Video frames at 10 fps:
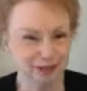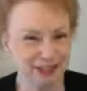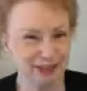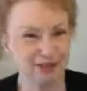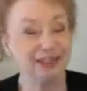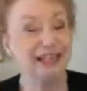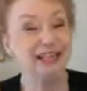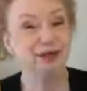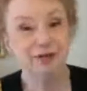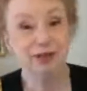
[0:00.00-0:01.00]
So thank
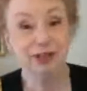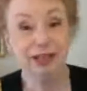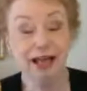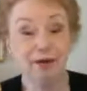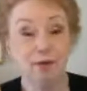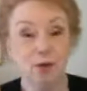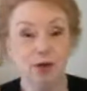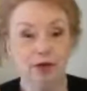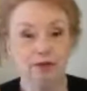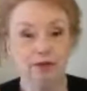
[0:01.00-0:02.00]
you. That
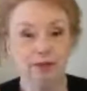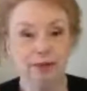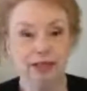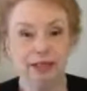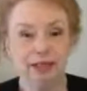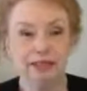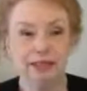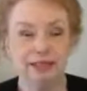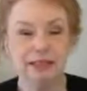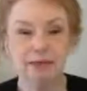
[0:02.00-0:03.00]
wonderful tip. I think that's
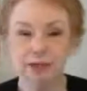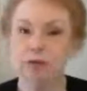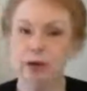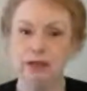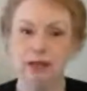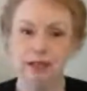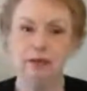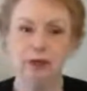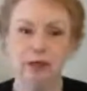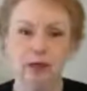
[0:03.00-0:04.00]
something we all do.